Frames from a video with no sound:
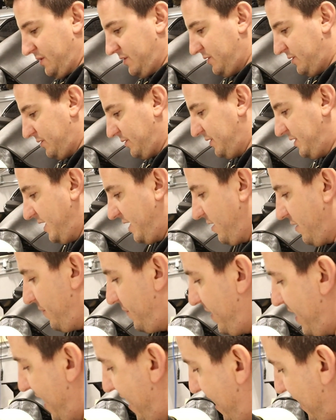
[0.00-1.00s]
So we'll take our
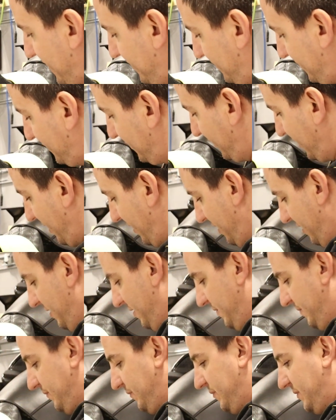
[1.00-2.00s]
pads,
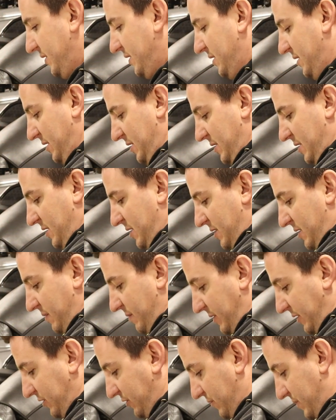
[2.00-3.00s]

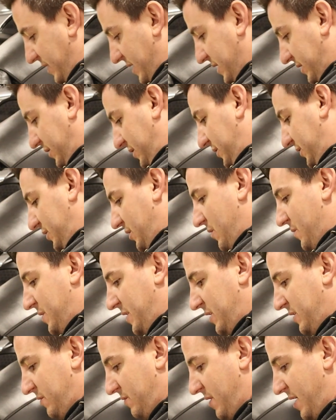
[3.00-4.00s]
make sure we got these going
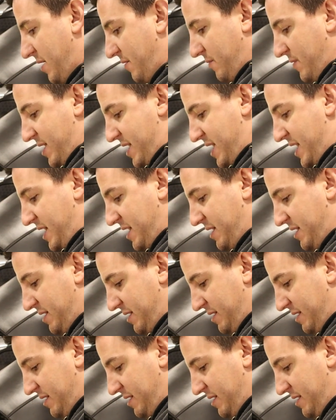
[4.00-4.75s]
in the right way.